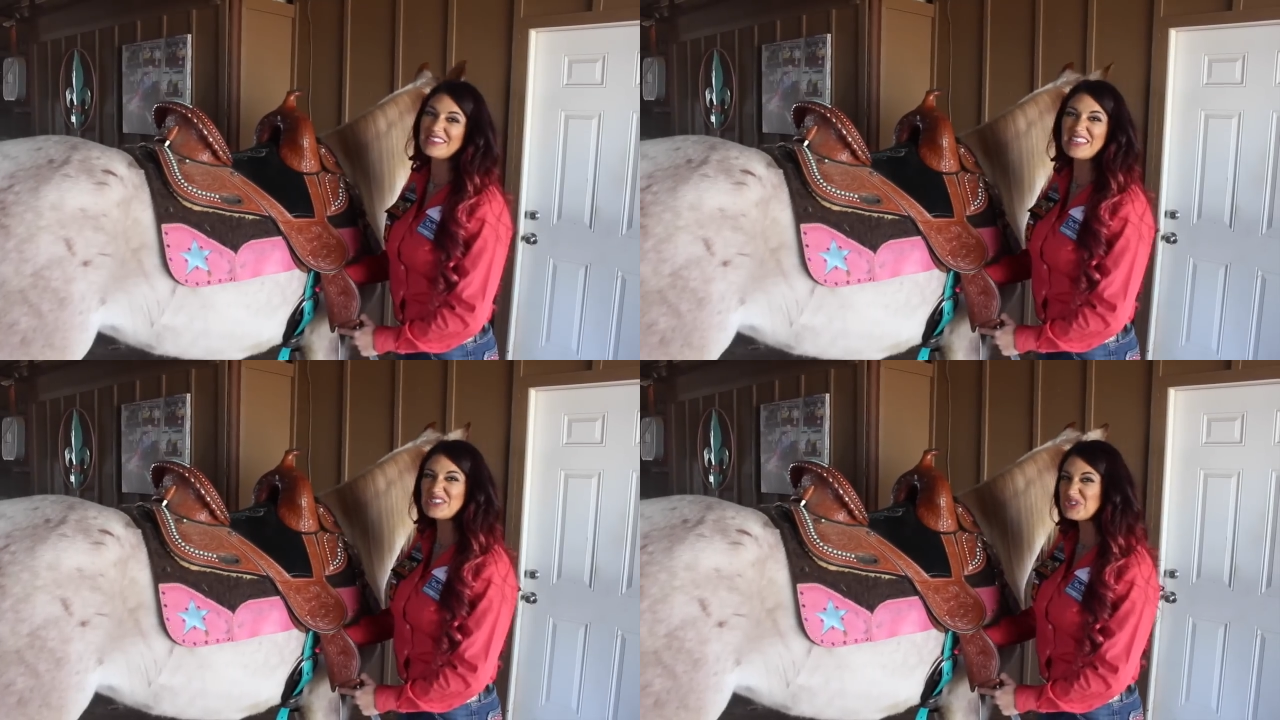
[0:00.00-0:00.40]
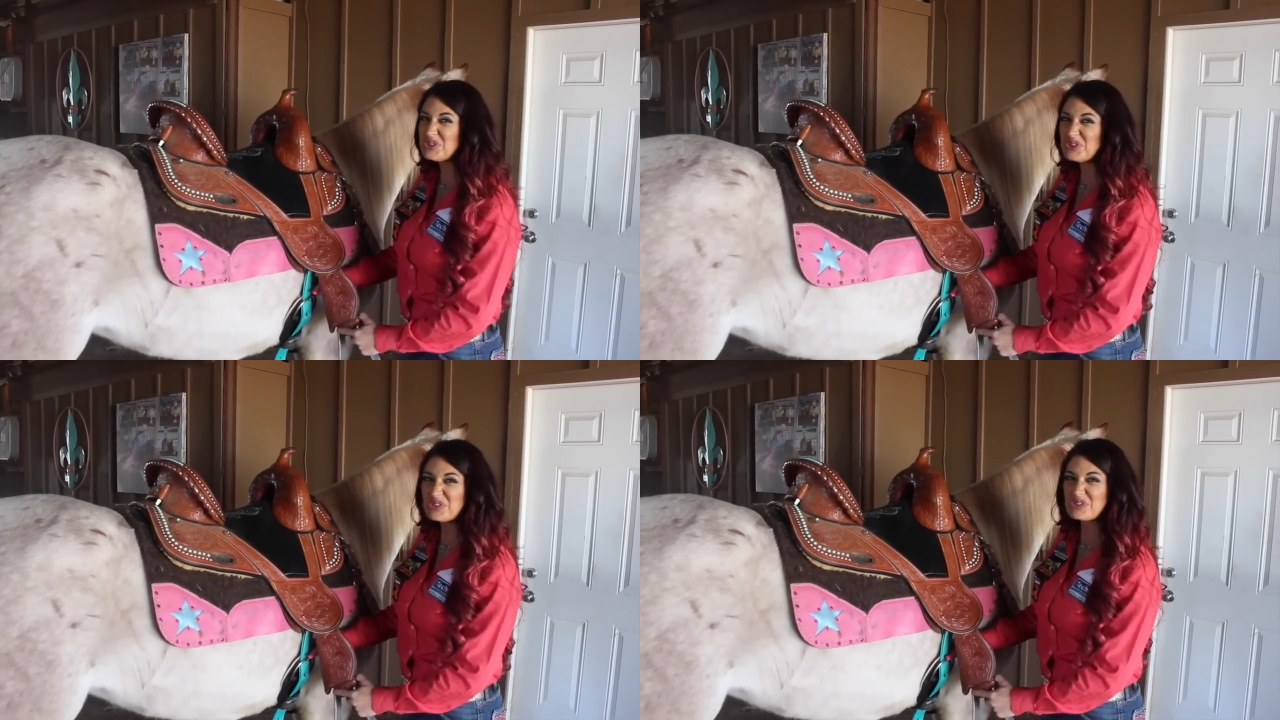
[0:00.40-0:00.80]

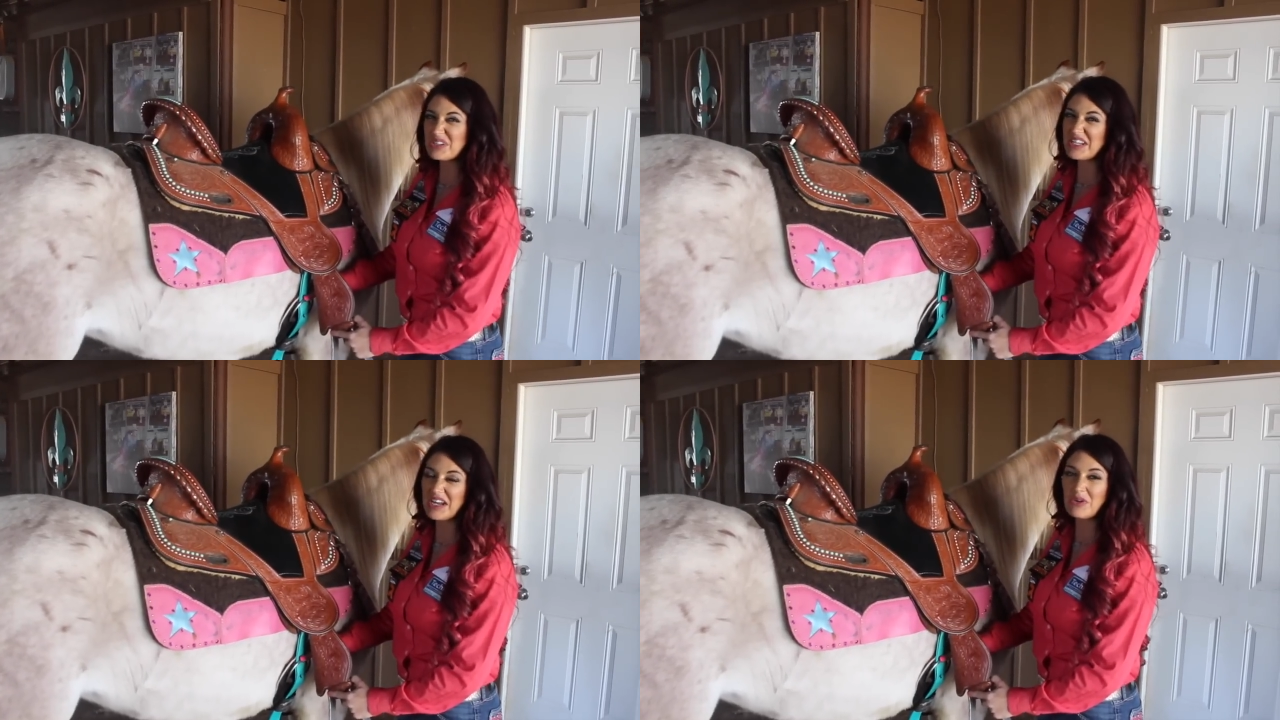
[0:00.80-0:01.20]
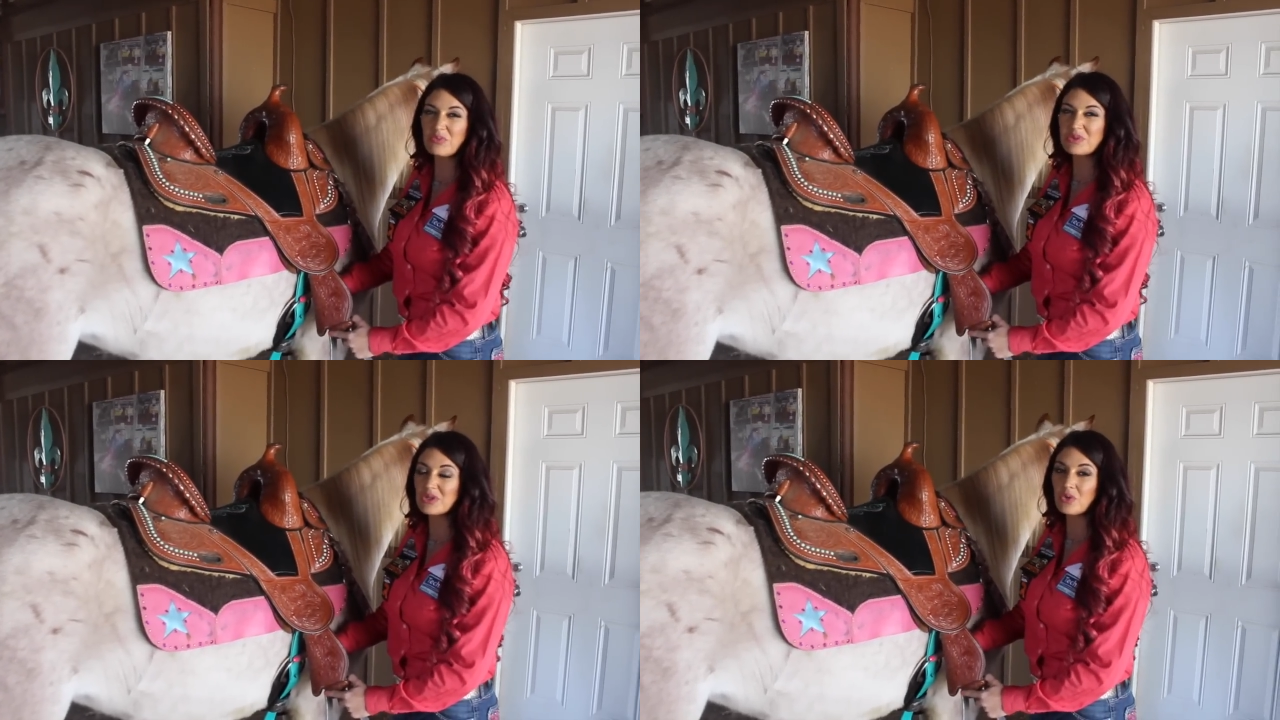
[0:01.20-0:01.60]
thistles or any kind
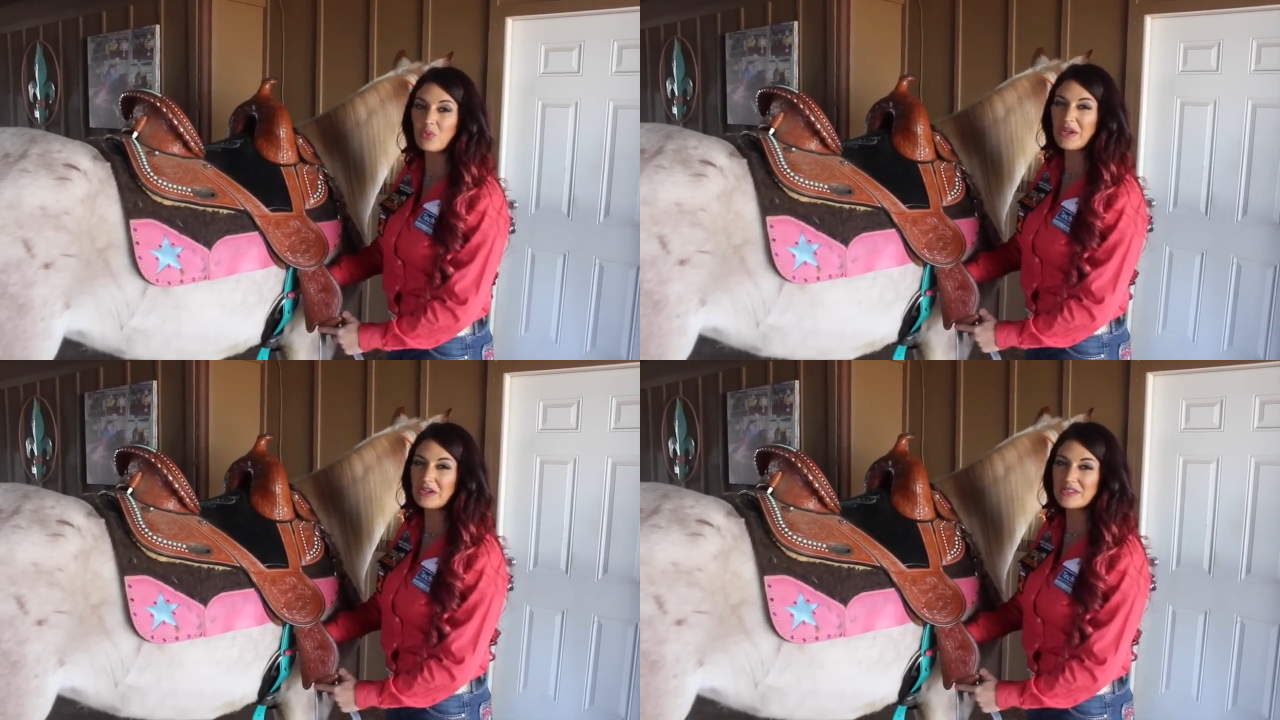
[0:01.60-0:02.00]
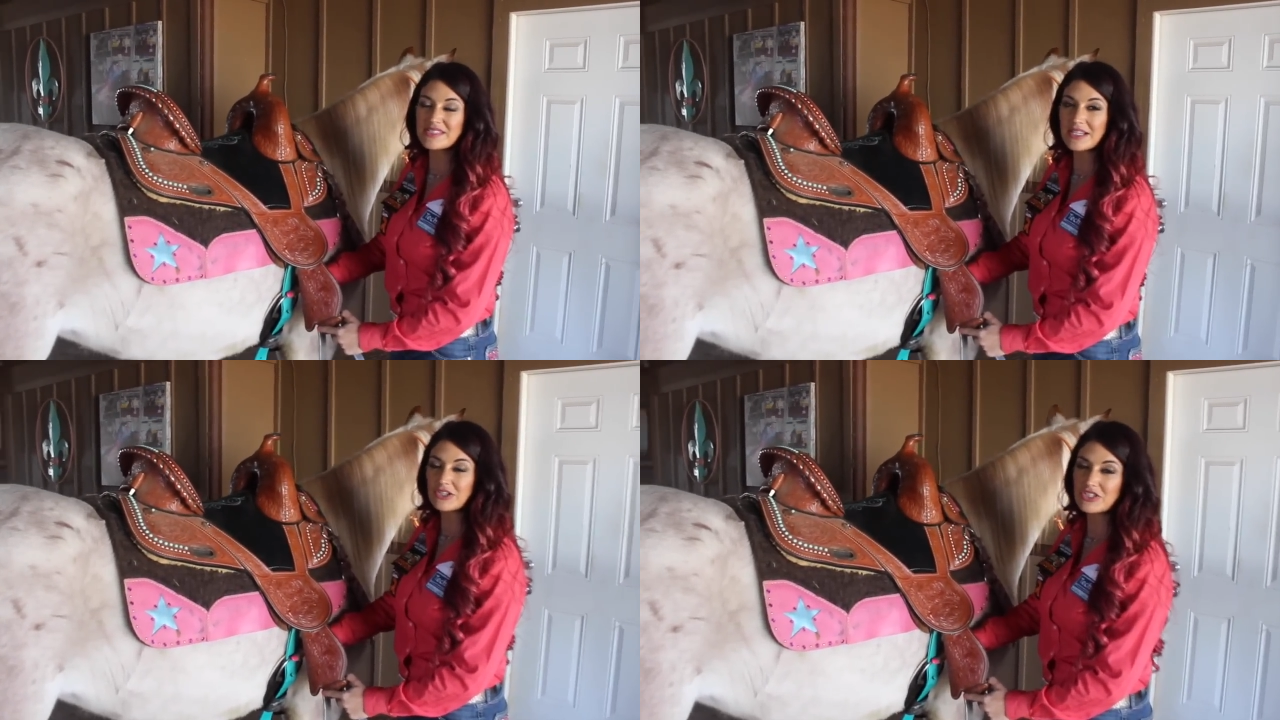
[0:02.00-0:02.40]
of little weird
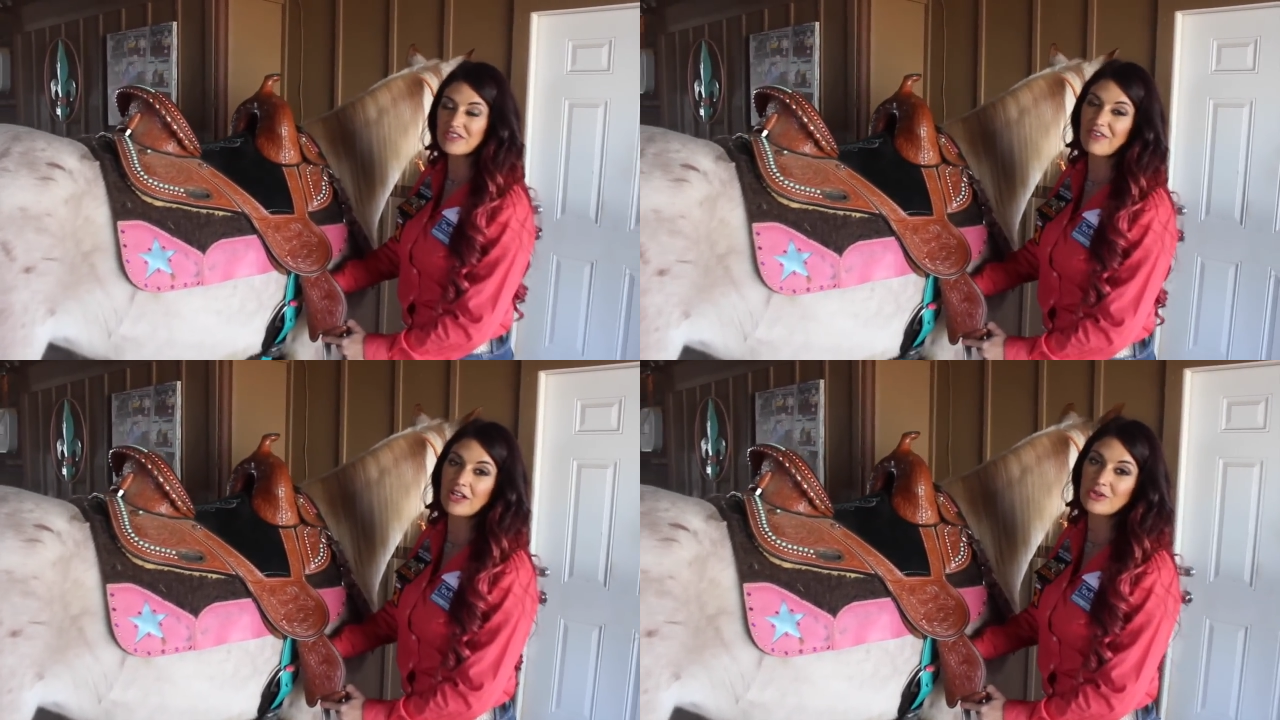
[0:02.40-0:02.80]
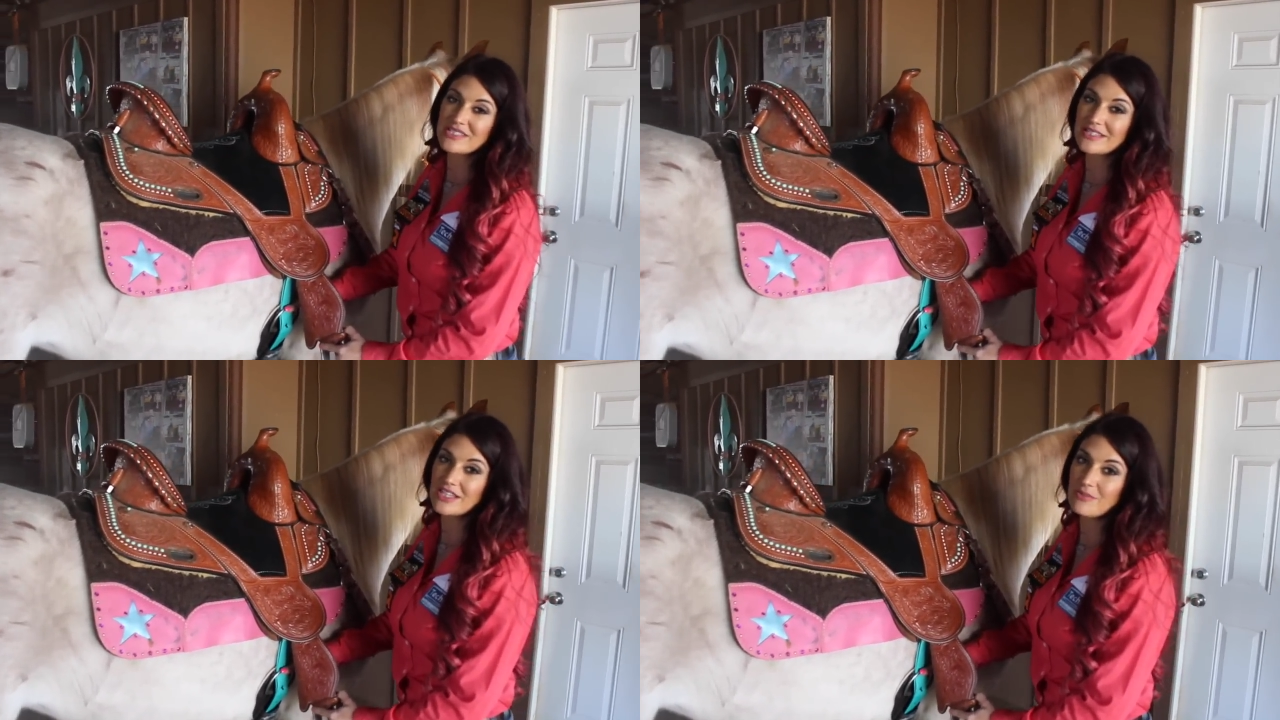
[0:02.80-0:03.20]
stickers that follow
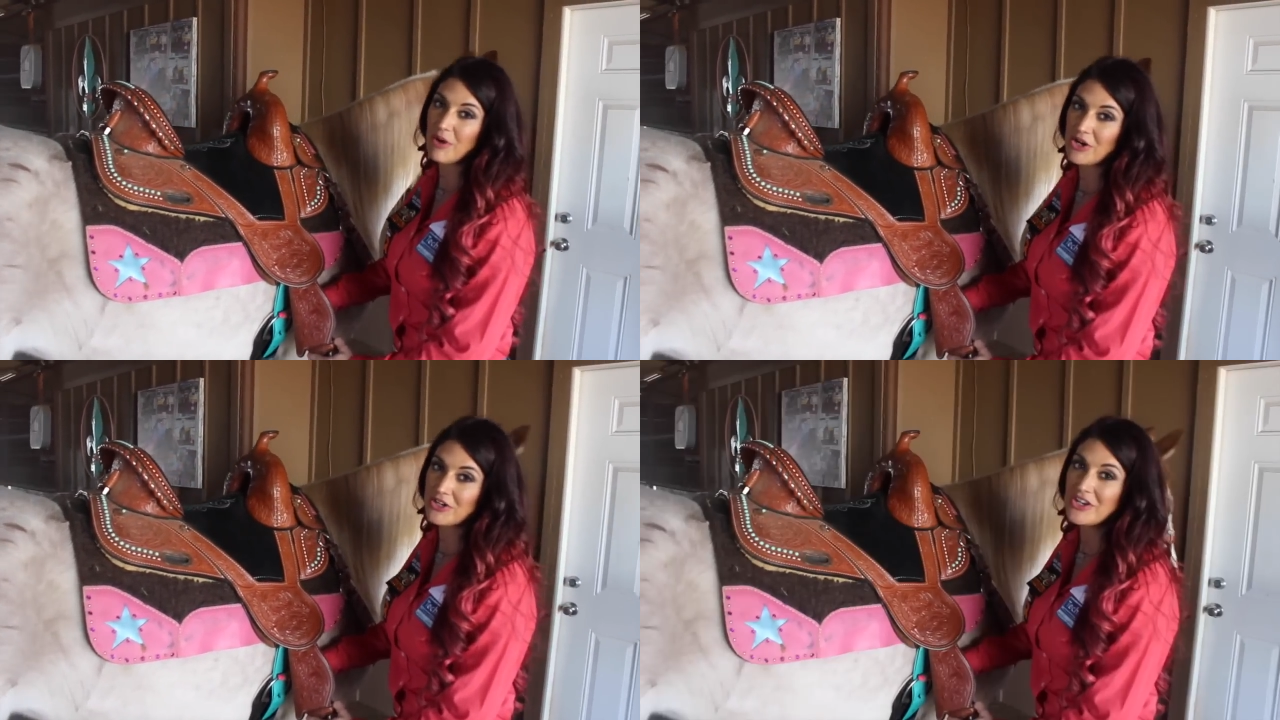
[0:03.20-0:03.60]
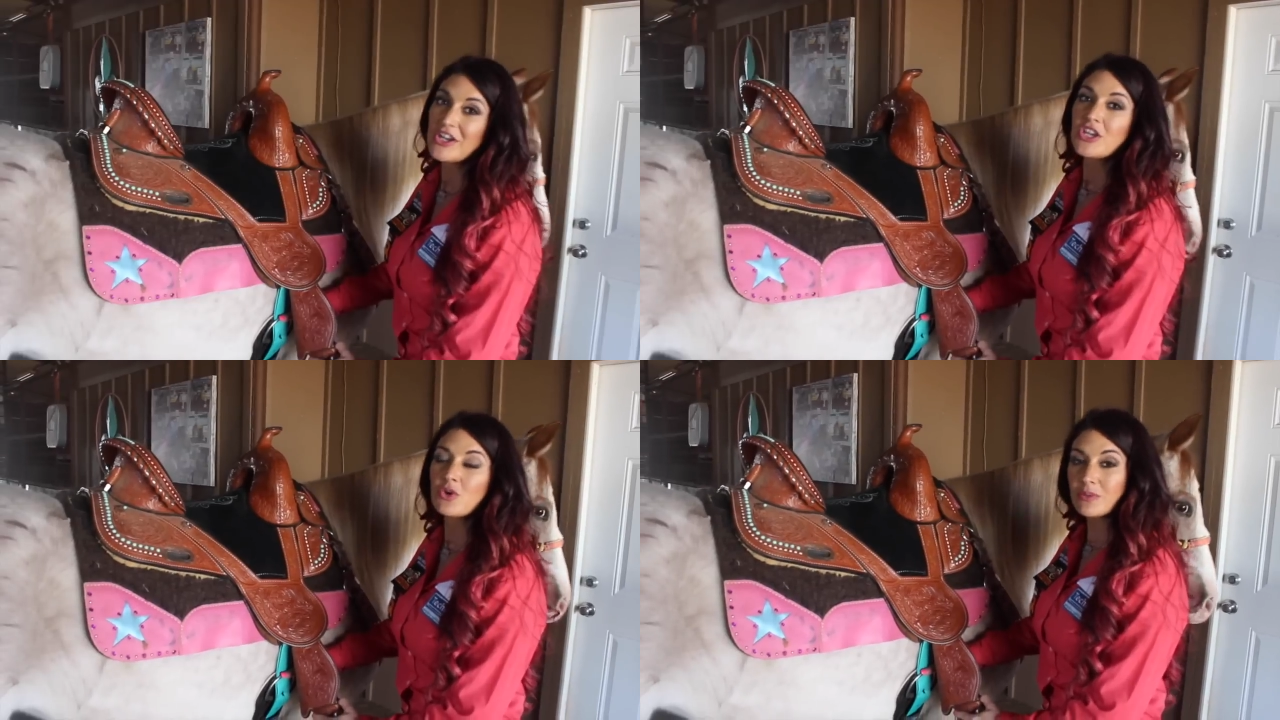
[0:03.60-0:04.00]
us into the barn,
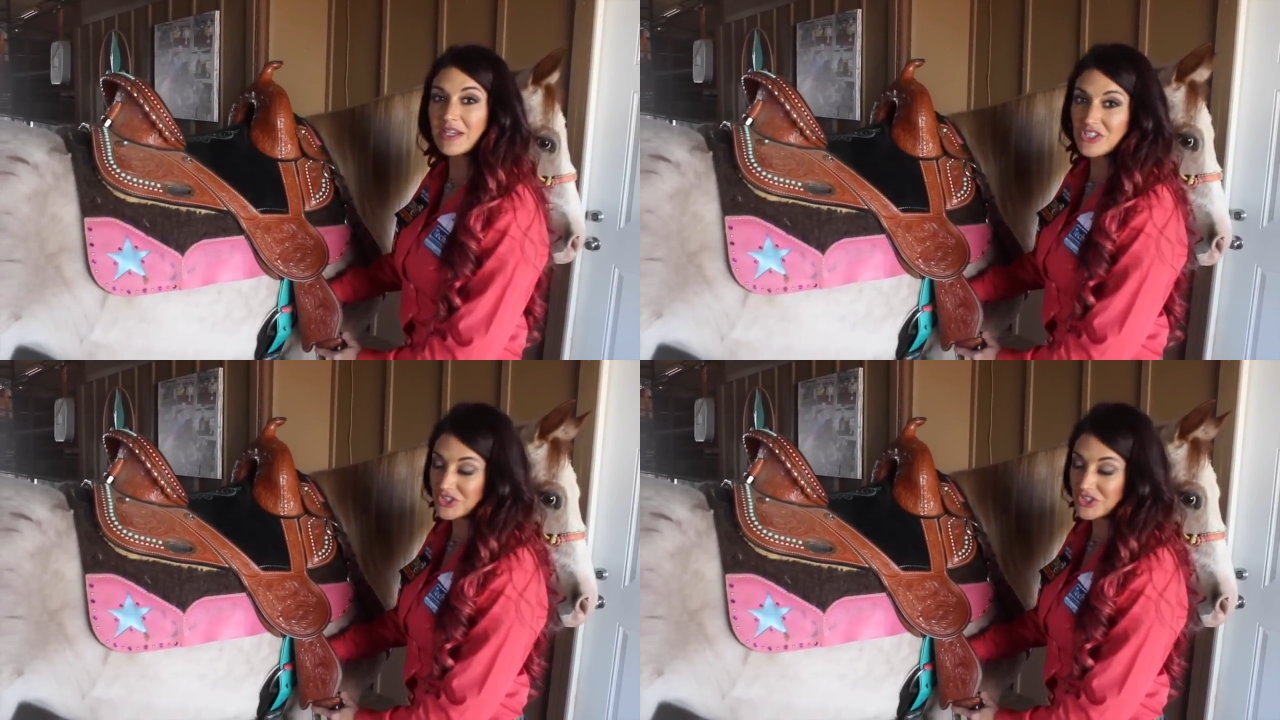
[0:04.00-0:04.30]
you want to make